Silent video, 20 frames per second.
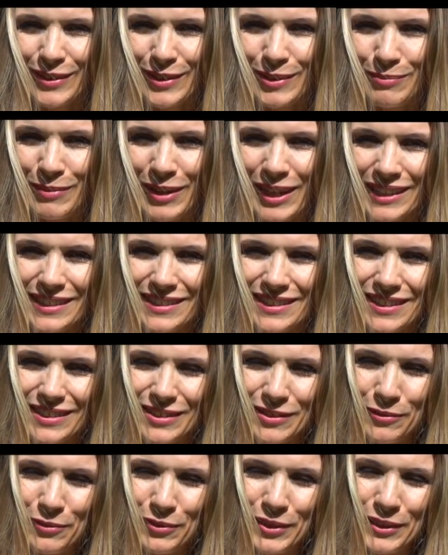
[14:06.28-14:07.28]
imagine
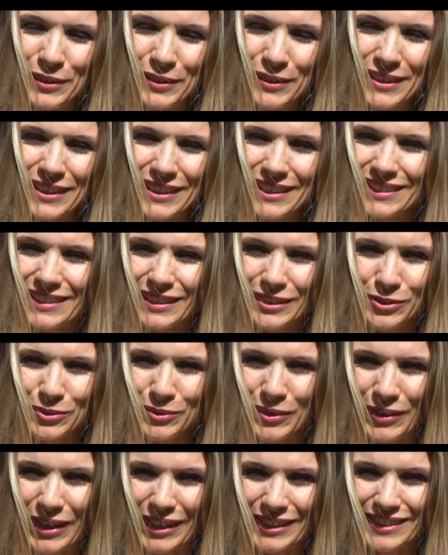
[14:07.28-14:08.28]
or feel things that
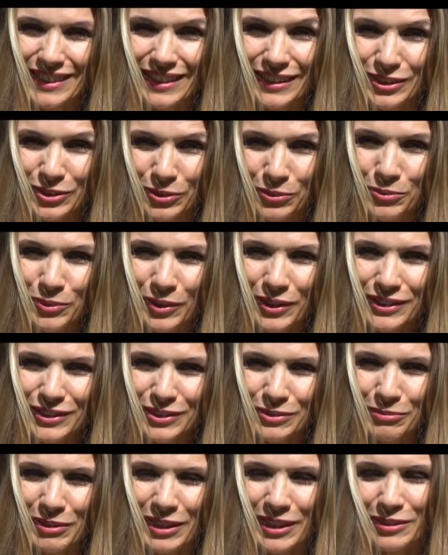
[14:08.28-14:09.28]
you actually don't want
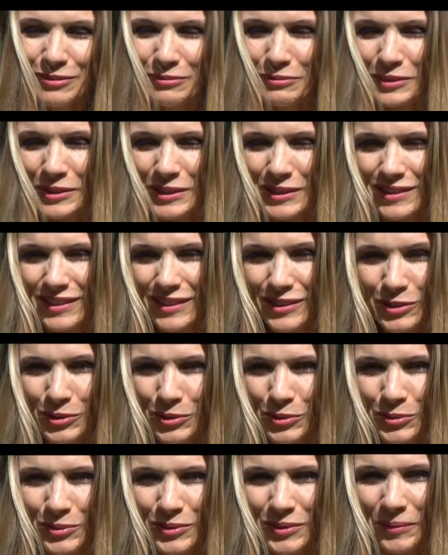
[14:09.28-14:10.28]
to manifest, and
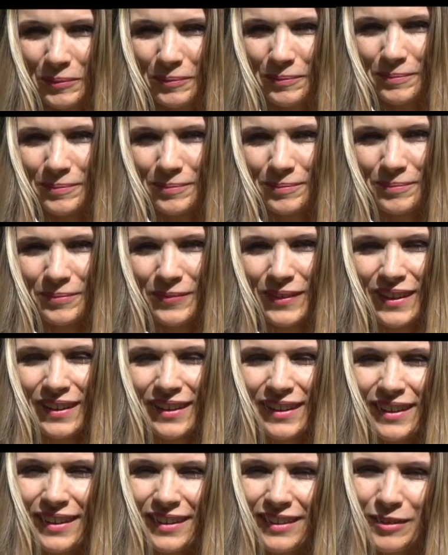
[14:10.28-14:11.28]
don't.
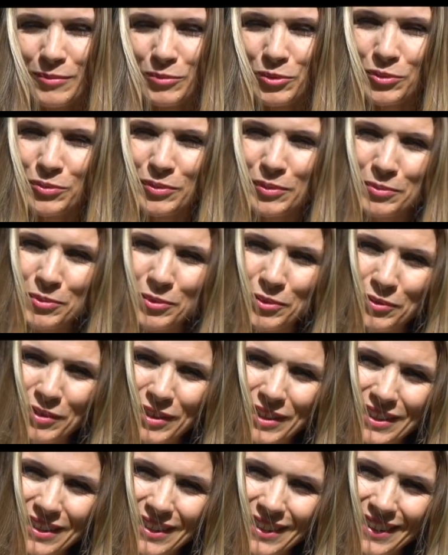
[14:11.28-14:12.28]
The moon will move
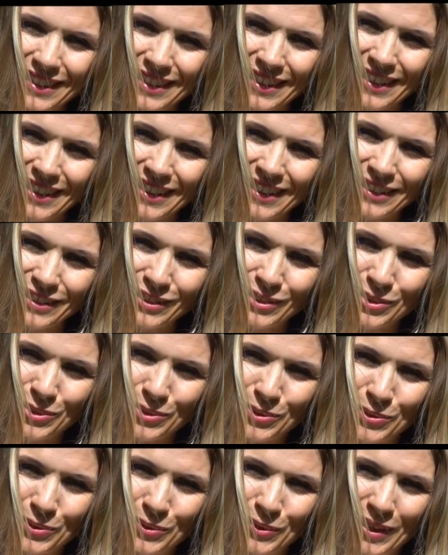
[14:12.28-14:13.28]
in
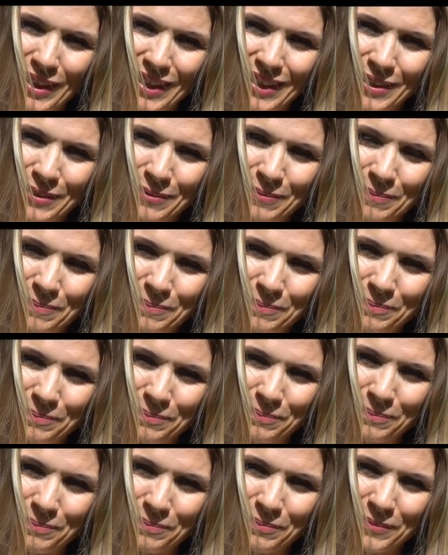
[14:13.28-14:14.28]
to
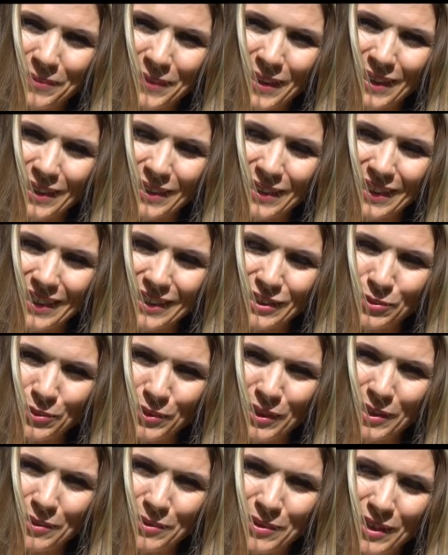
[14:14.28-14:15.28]
a
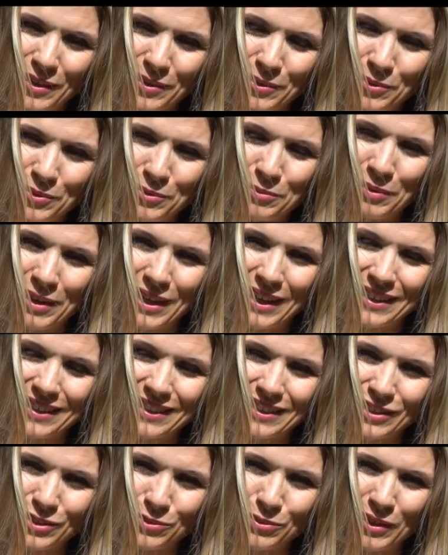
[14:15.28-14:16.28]
square with our own
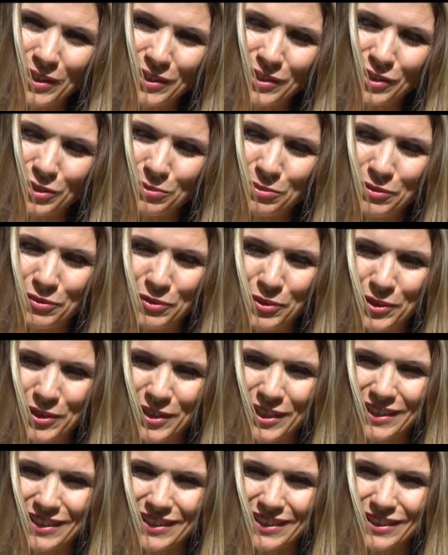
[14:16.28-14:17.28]
planet as well, just before
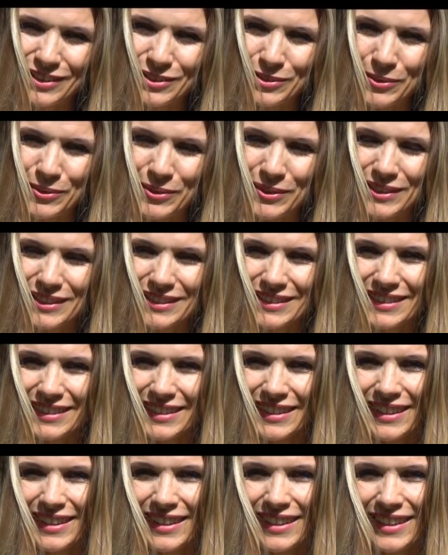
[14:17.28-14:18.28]
it enters Taurus.
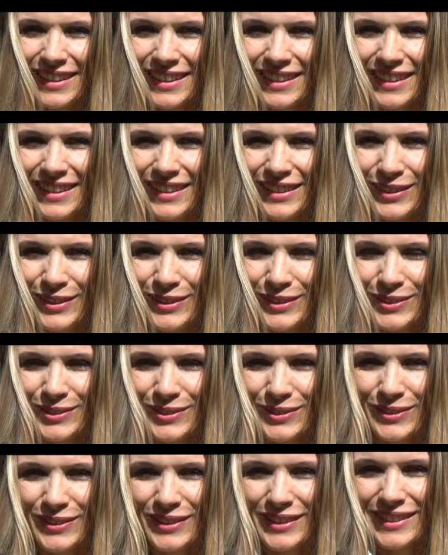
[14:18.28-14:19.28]

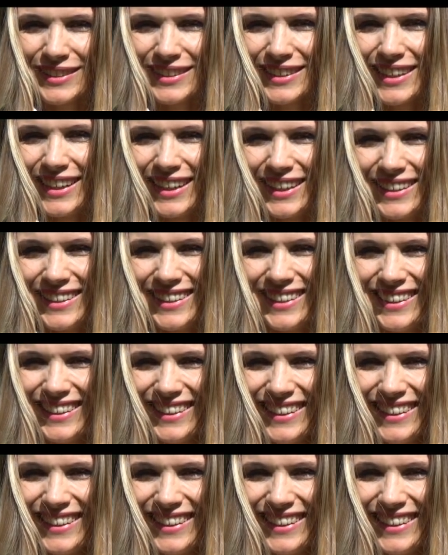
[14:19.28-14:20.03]
So this again